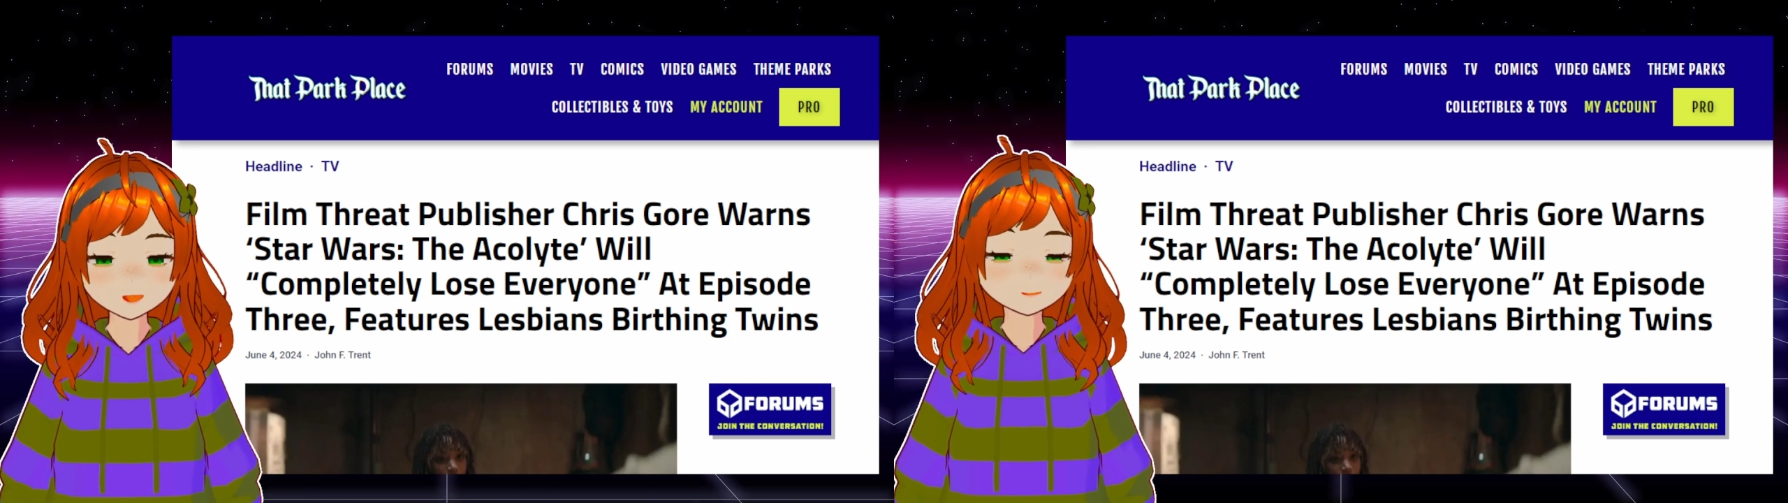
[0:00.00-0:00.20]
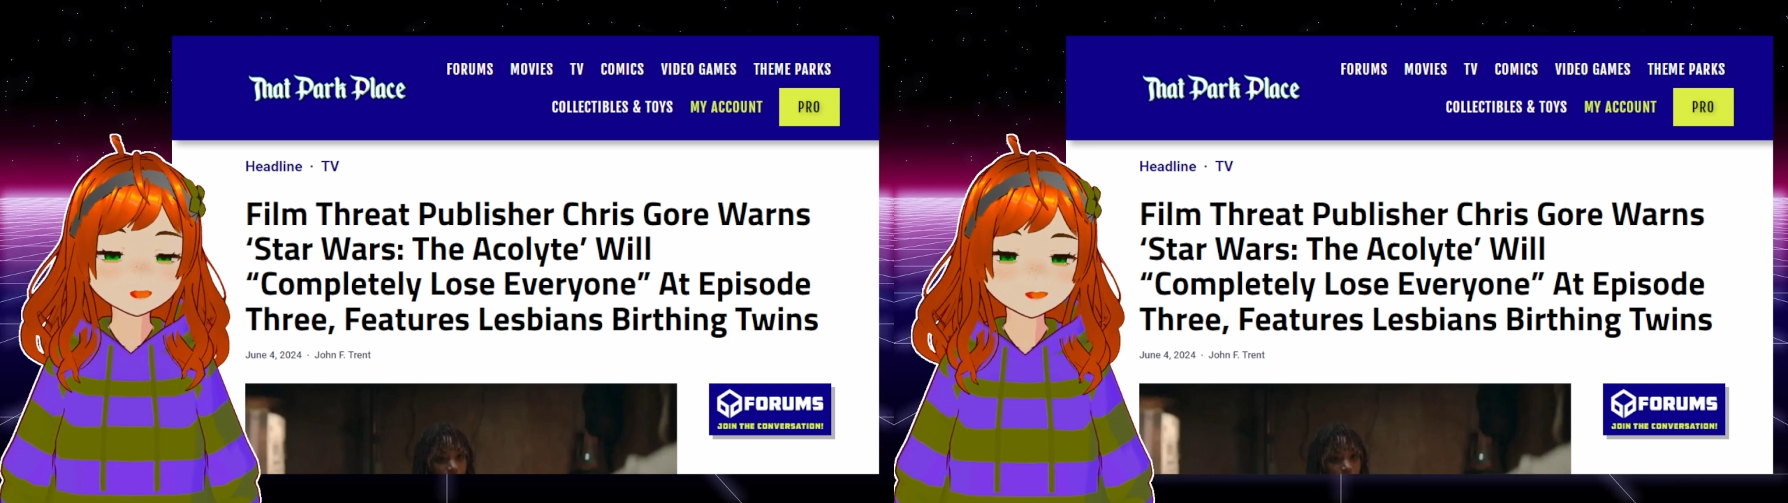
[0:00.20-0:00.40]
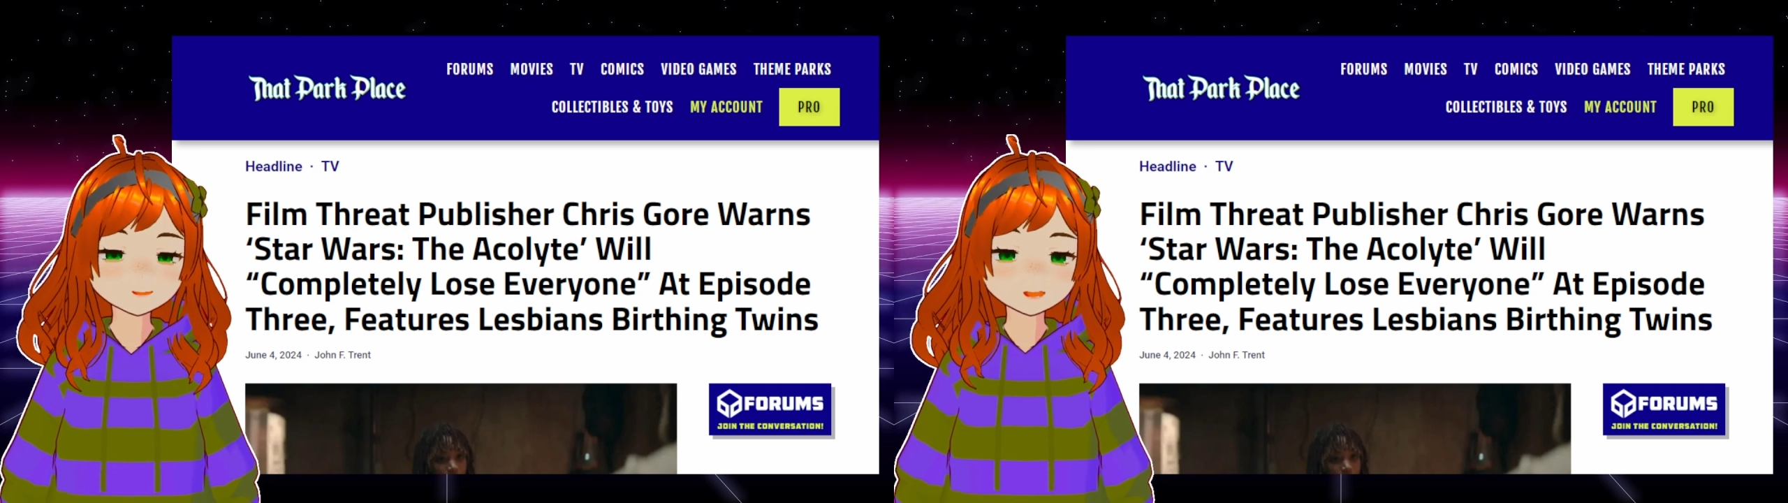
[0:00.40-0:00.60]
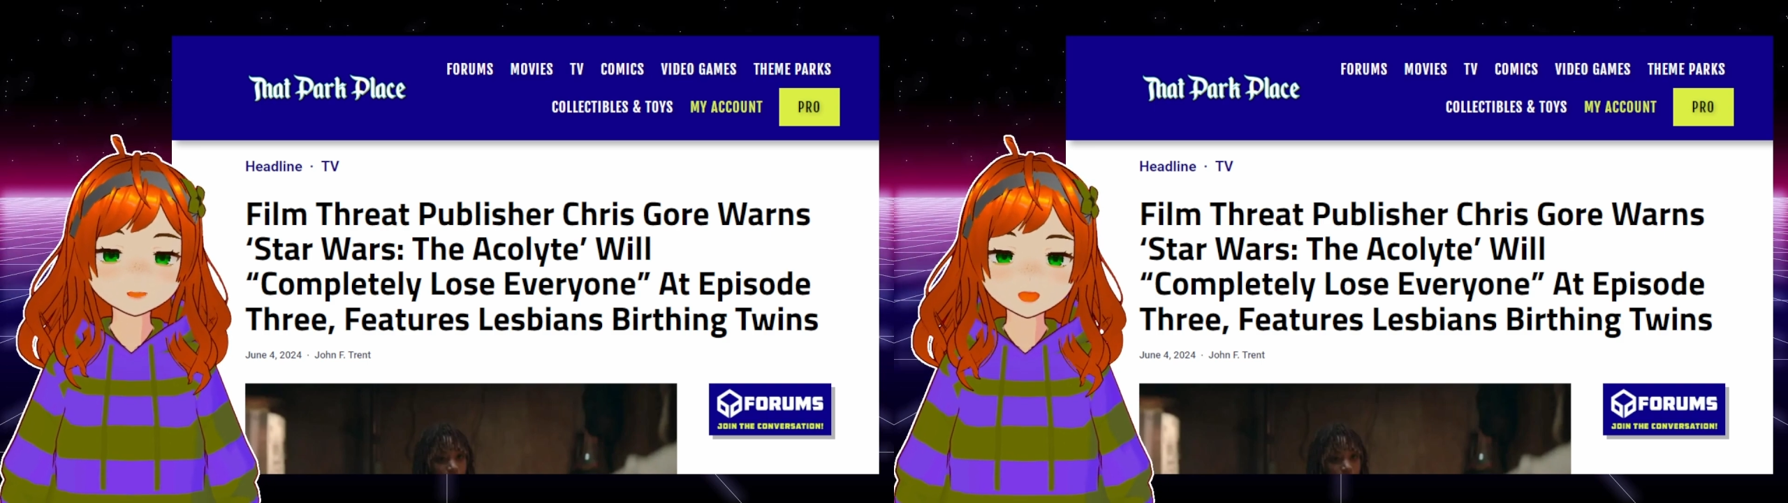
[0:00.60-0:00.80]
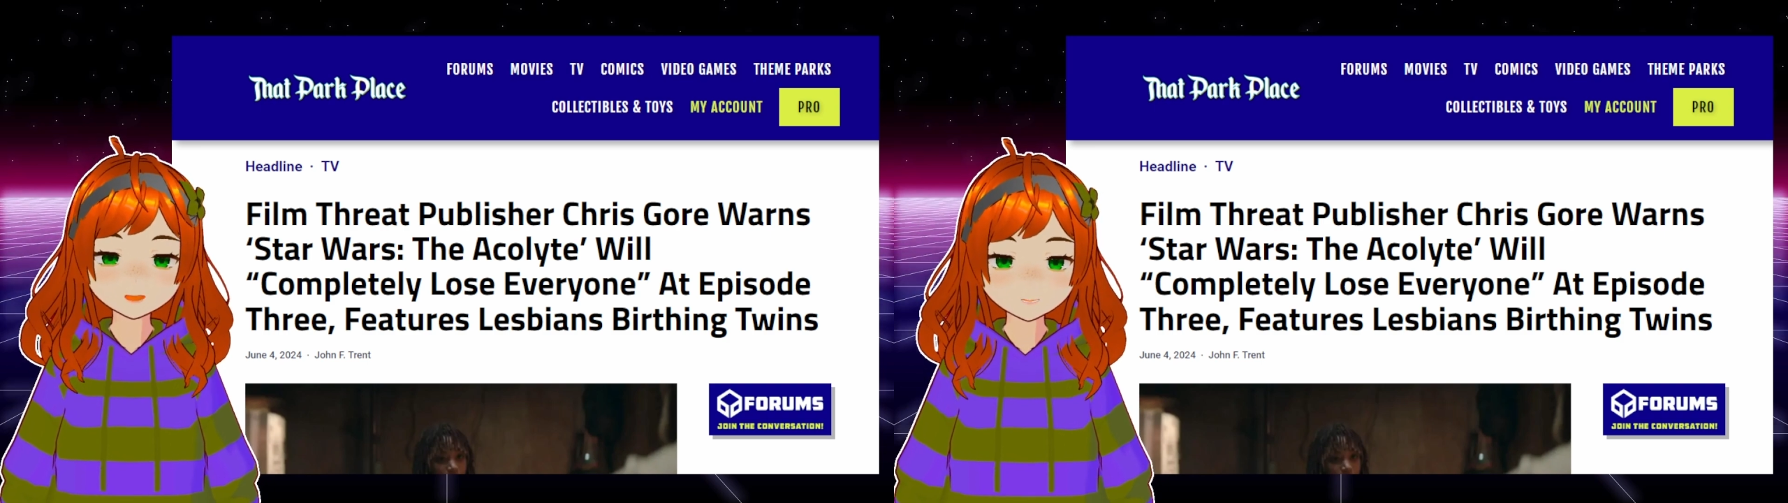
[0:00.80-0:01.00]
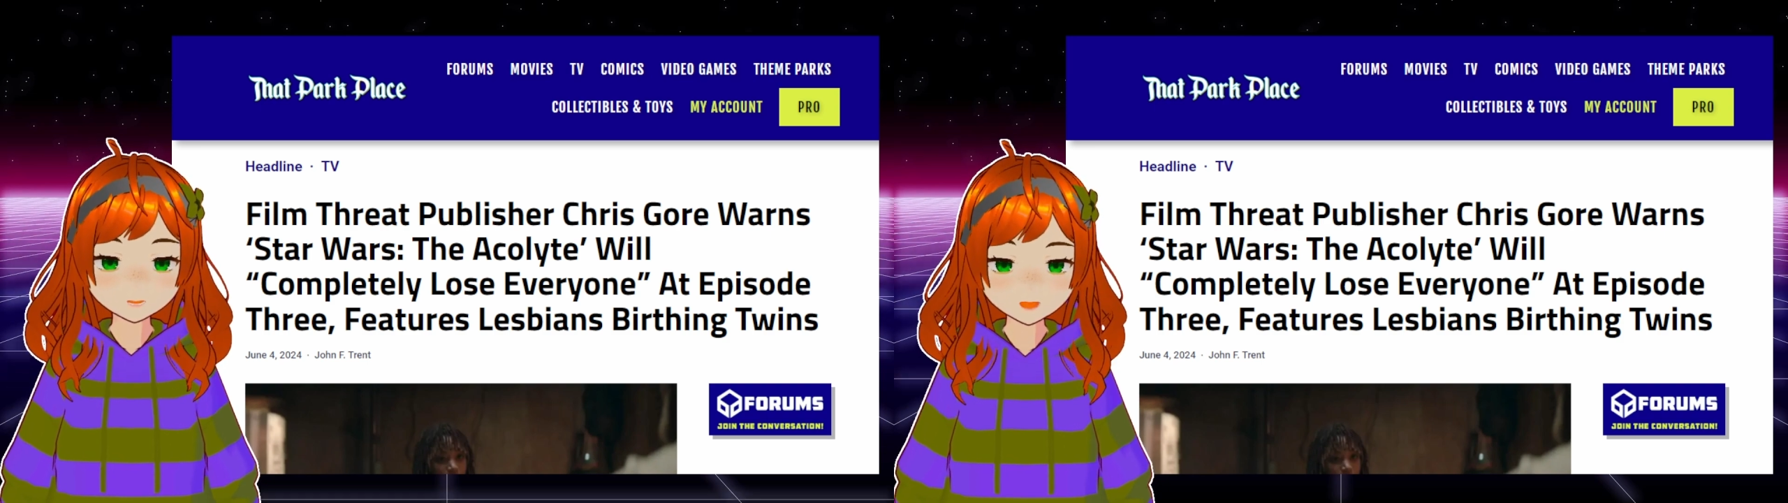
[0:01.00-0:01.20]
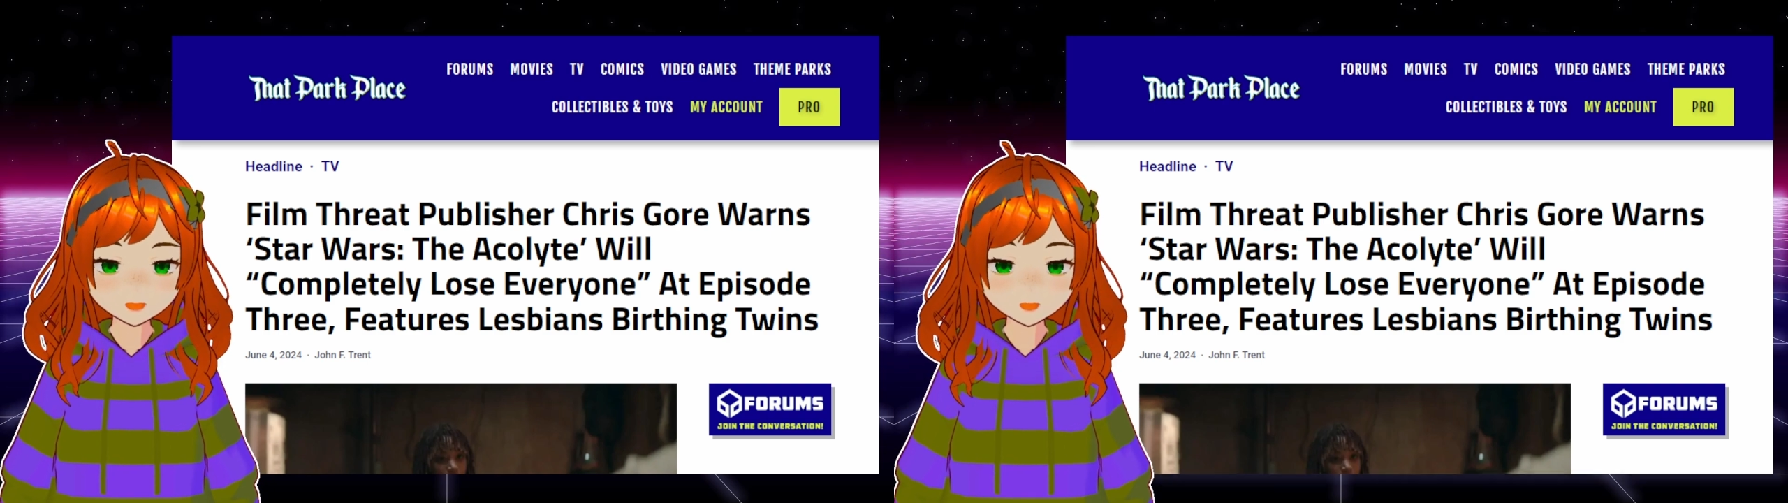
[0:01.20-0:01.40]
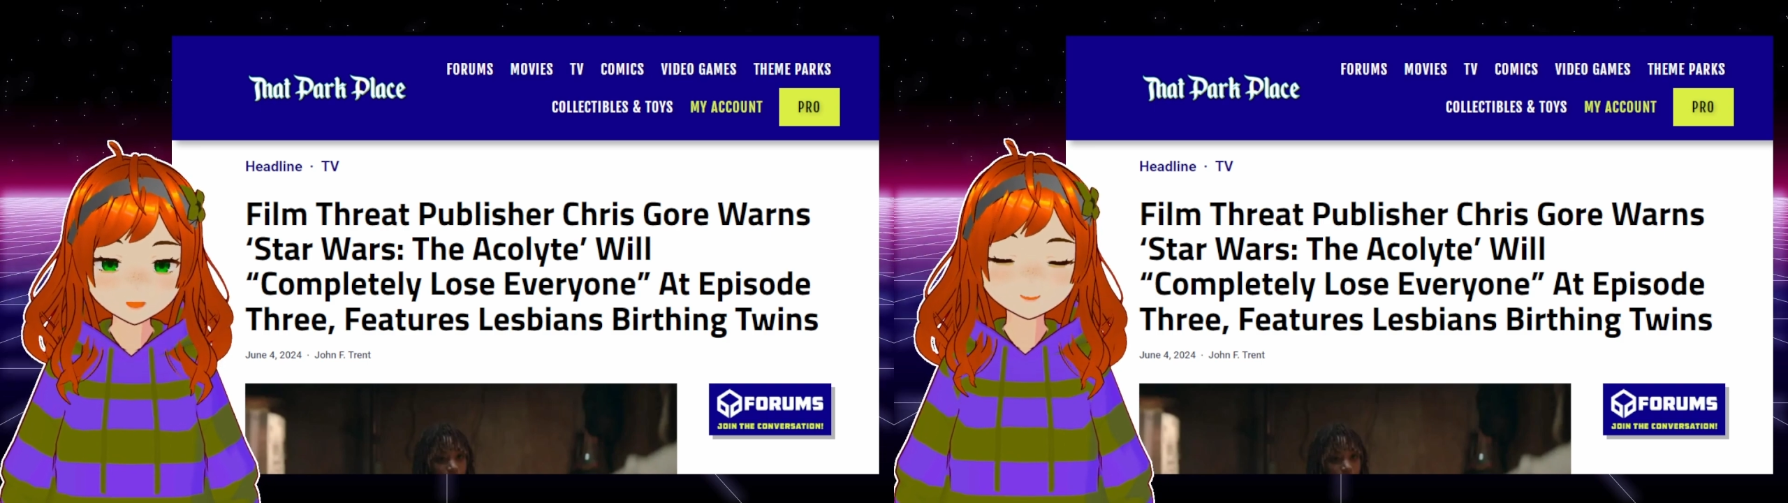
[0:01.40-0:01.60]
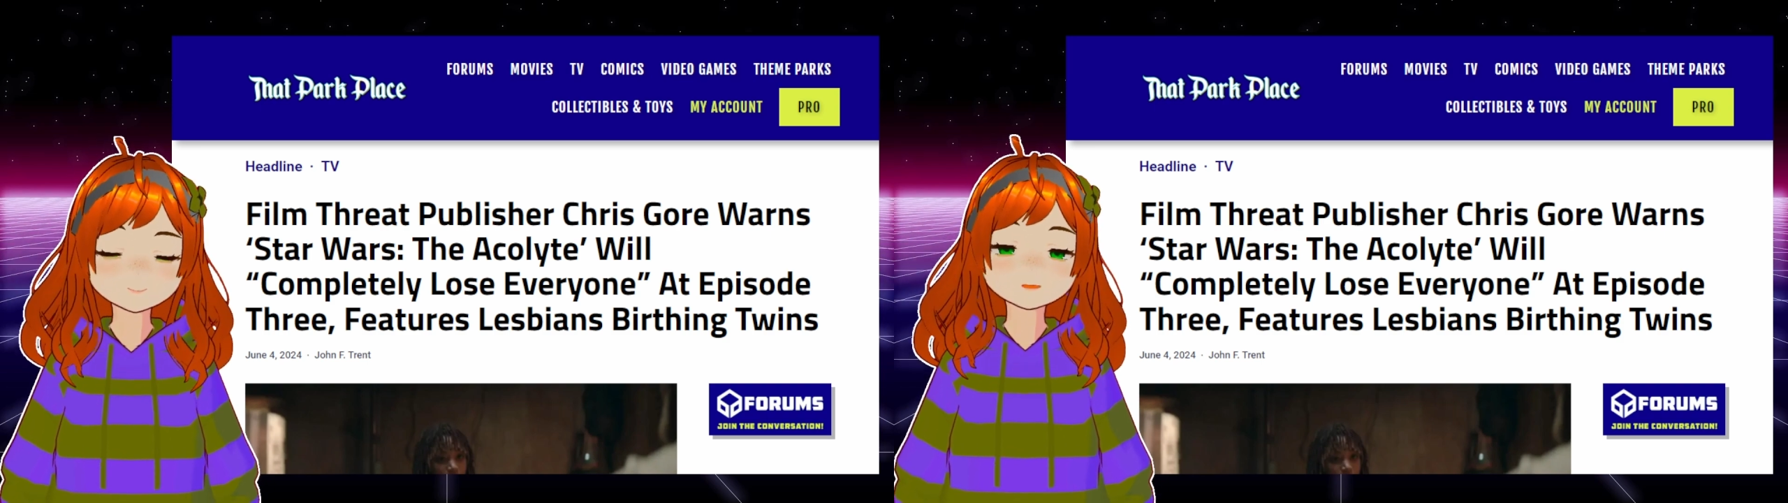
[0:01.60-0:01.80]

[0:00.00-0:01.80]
and make them think they're gay,